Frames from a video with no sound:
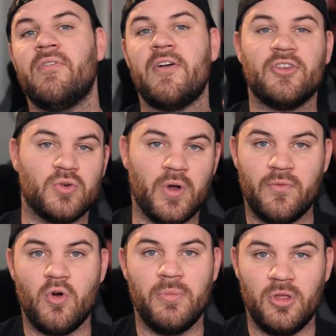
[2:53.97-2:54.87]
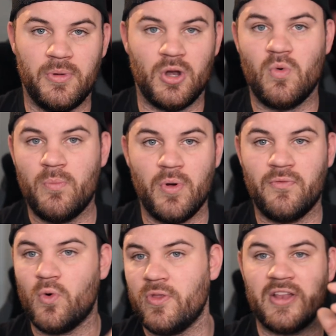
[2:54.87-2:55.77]
I've got the 24mm
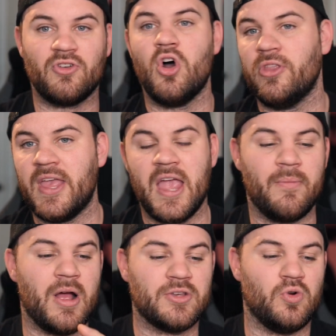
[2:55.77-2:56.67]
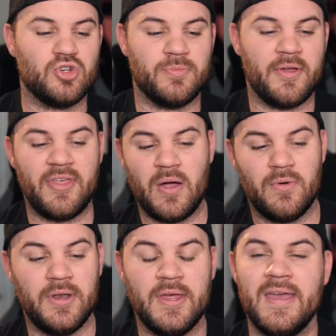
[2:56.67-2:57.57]
1.4. That's on the camera. I told you about that
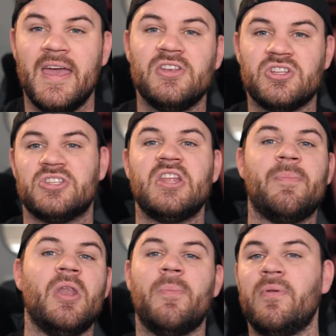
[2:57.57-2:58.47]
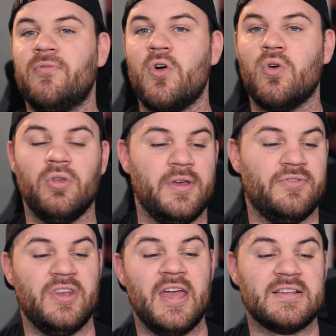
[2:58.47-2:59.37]
one. And just stepping up in focal
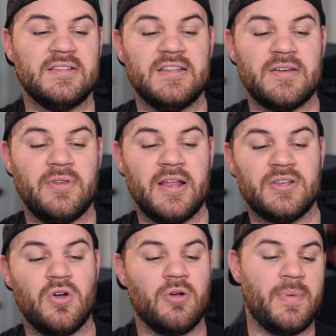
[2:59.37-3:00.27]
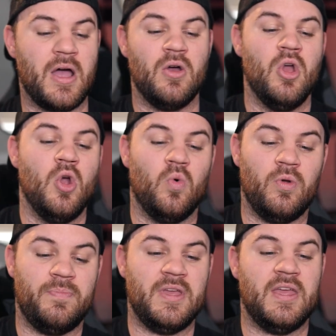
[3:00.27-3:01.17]
length, the next lens I would like to talk about
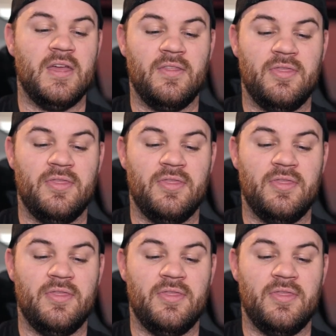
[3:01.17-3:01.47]
would be